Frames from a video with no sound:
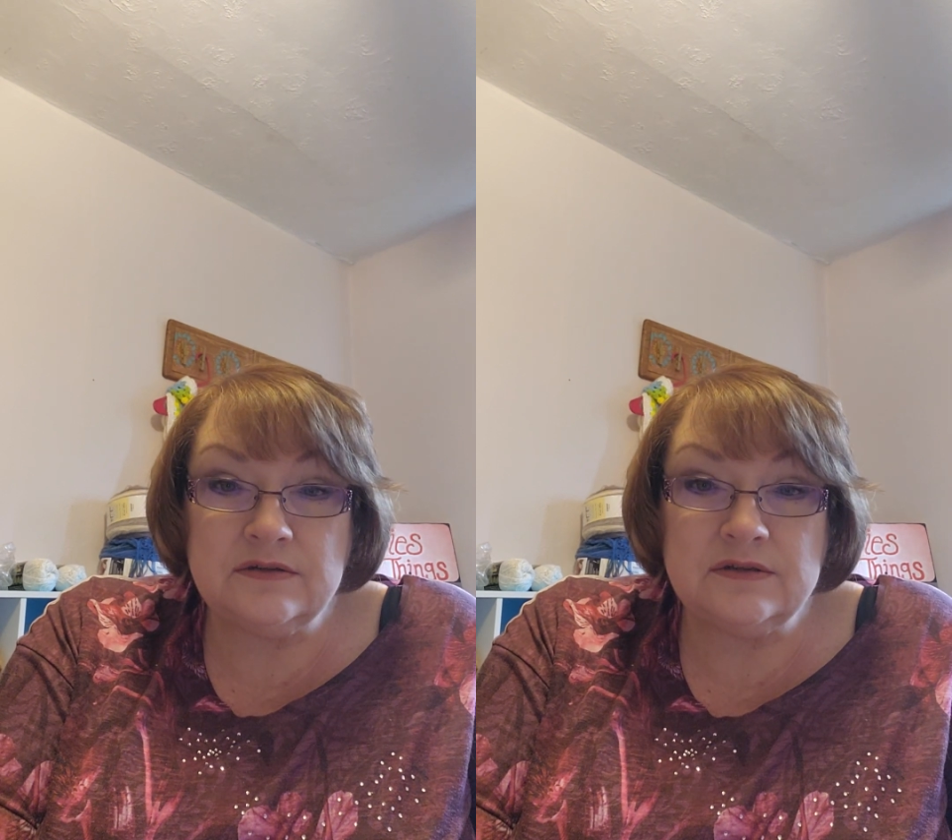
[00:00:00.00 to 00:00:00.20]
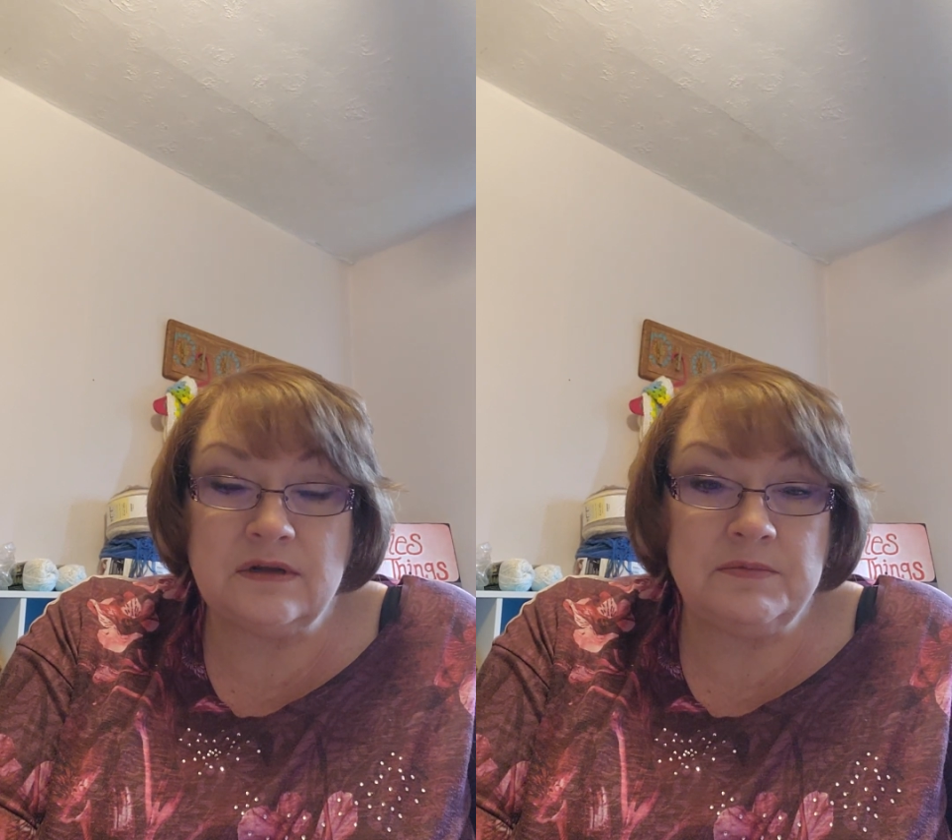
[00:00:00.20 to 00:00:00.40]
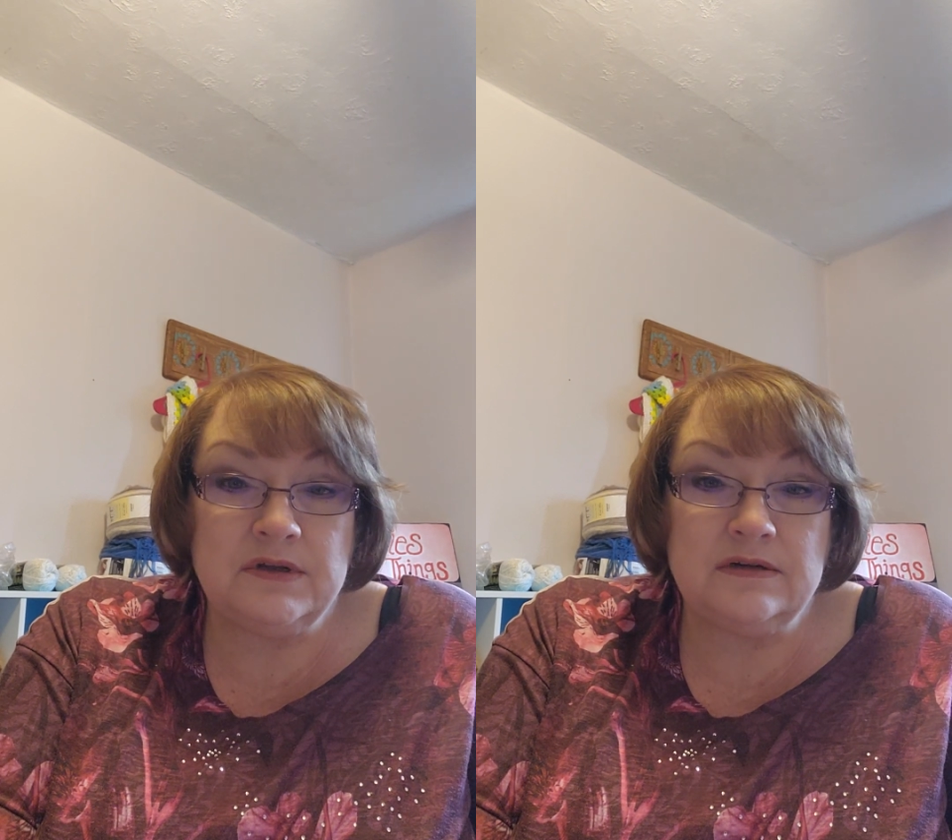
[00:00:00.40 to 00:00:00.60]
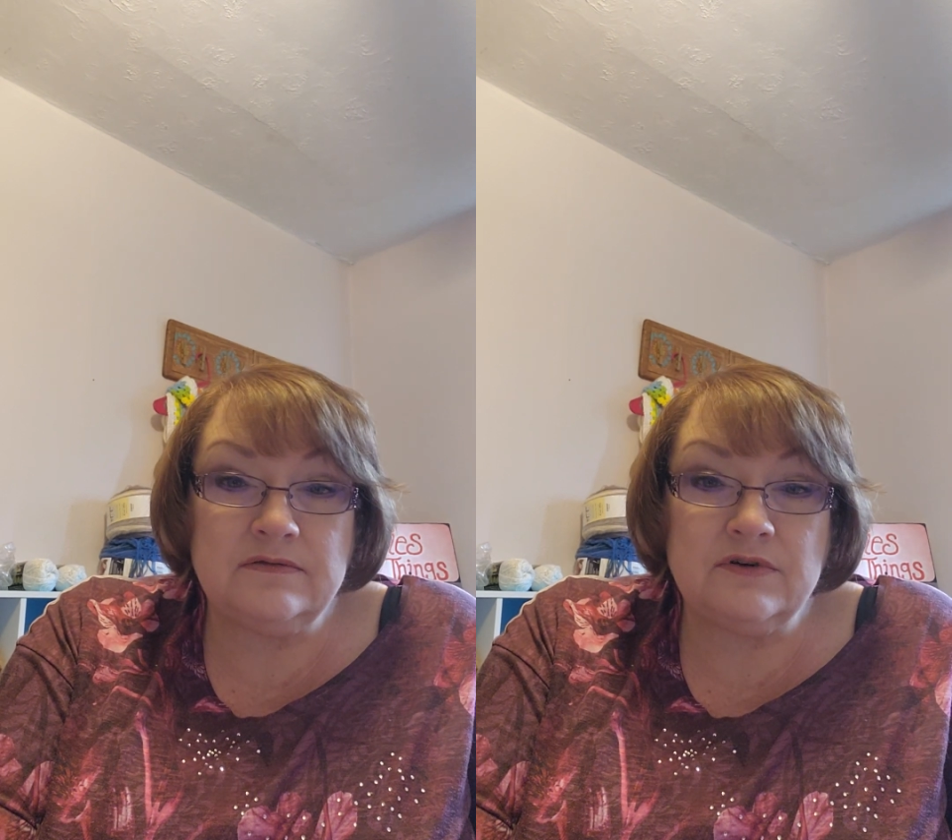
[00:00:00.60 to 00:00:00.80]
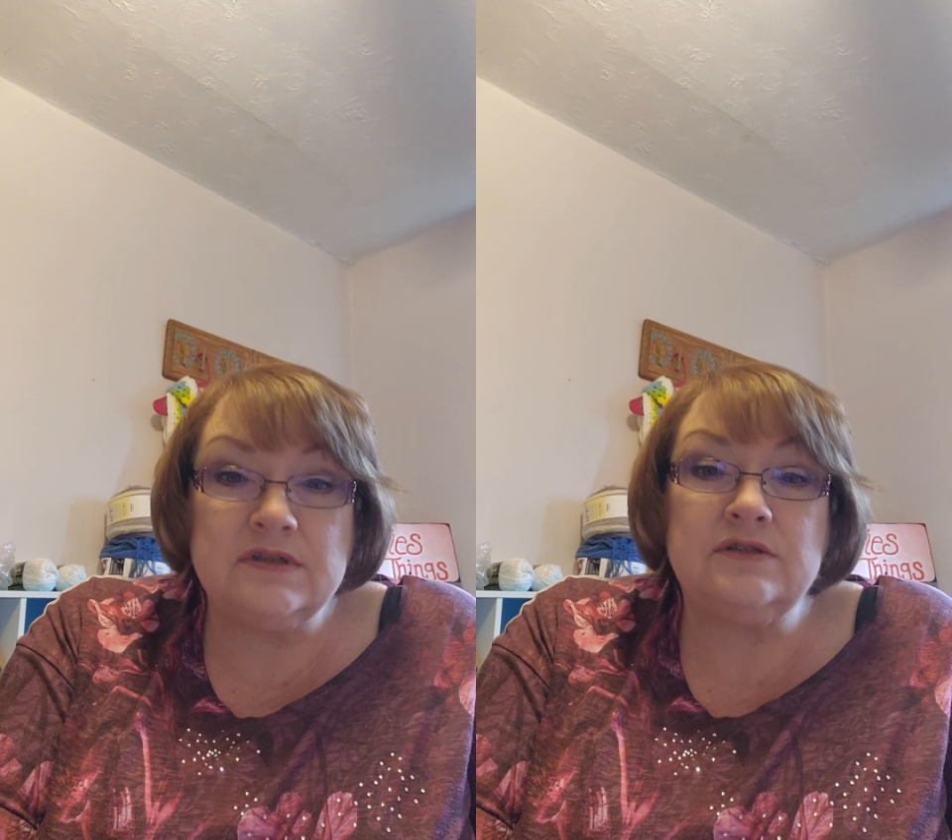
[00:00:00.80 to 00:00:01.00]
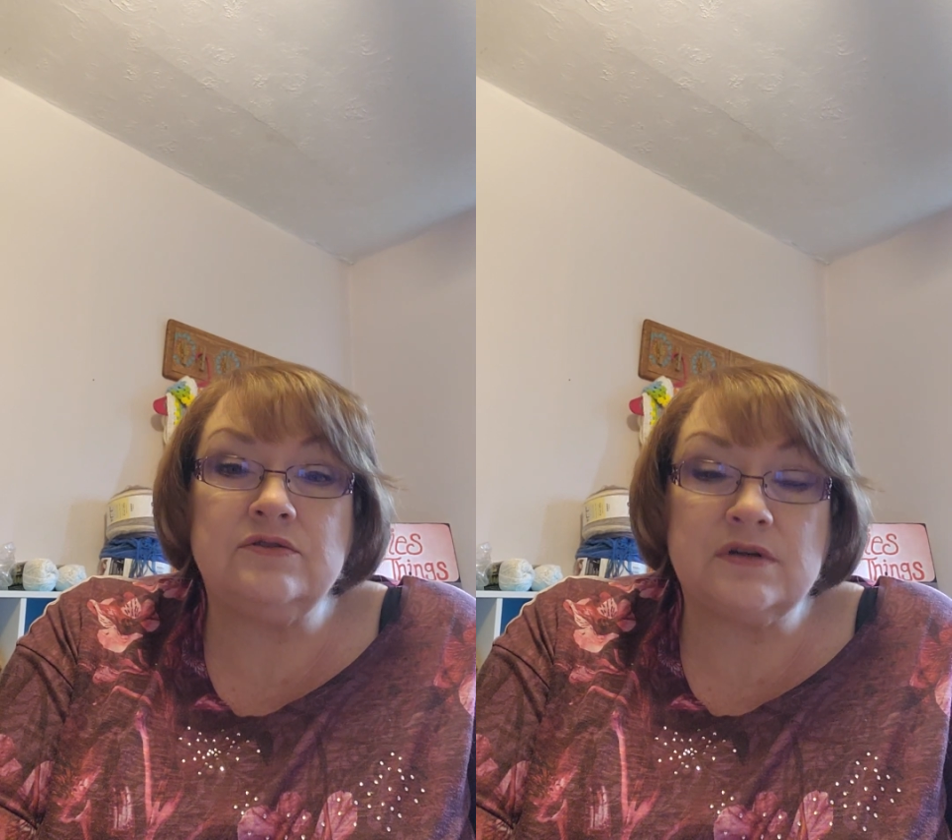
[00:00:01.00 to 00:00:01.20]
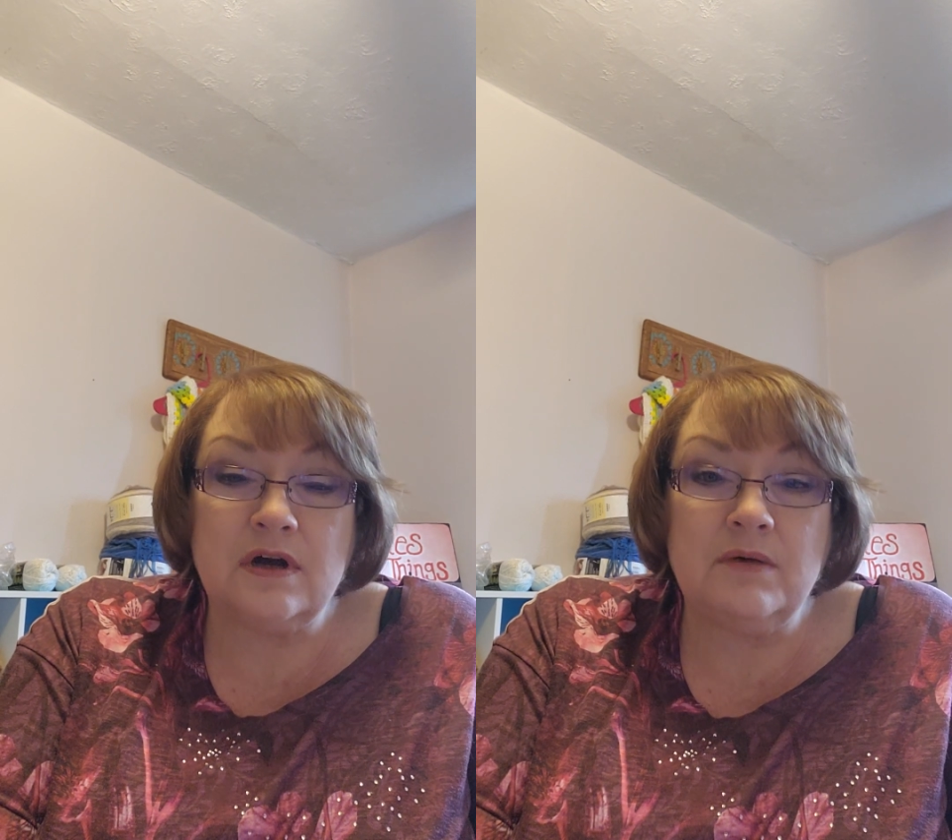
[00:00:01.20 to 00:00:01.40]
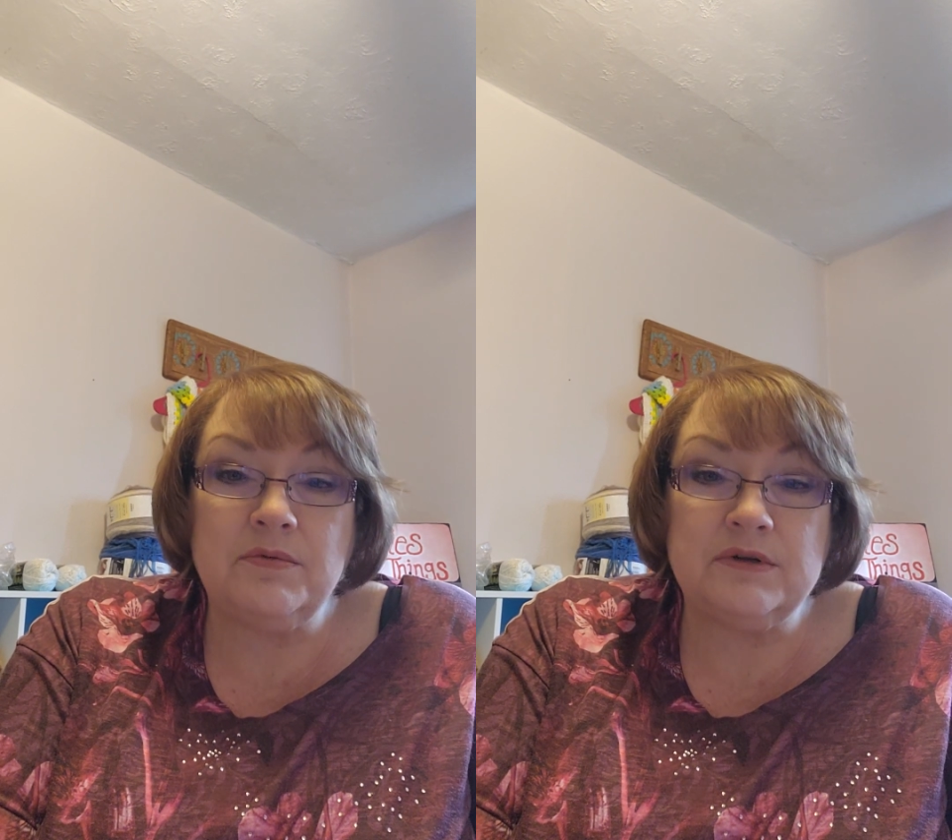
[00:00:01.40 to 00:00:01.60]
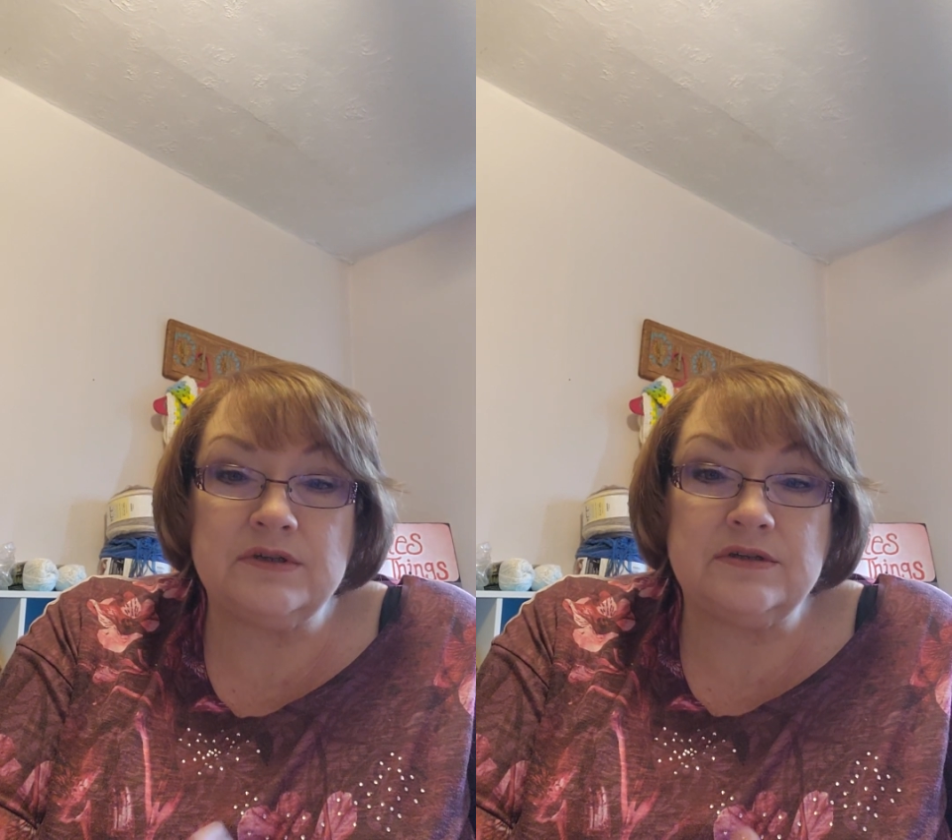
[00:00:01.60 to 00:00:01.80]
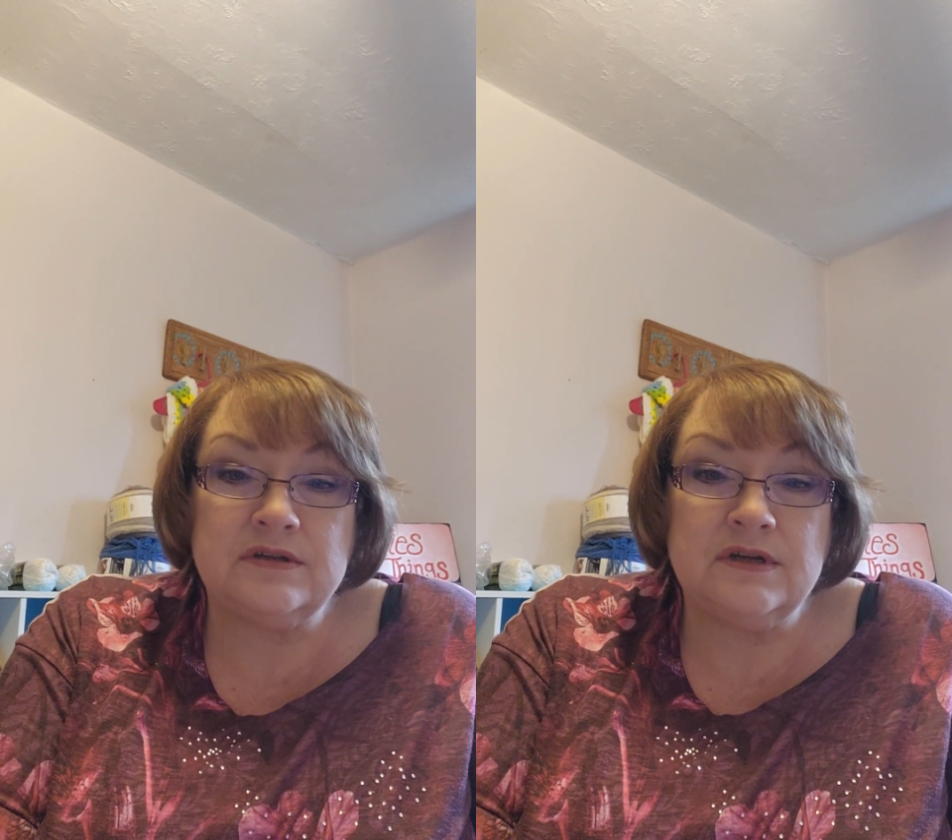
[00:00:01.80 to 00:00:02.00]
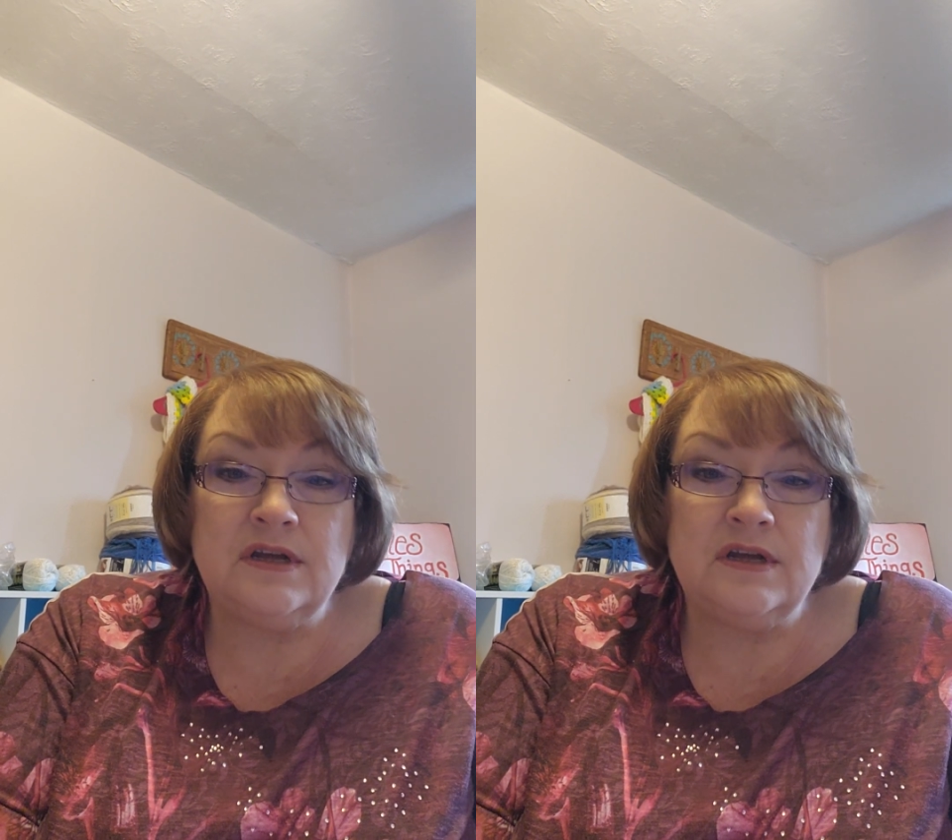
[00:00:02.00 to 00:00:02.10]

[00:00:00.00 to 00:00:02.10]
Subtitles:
something for us to accomplish.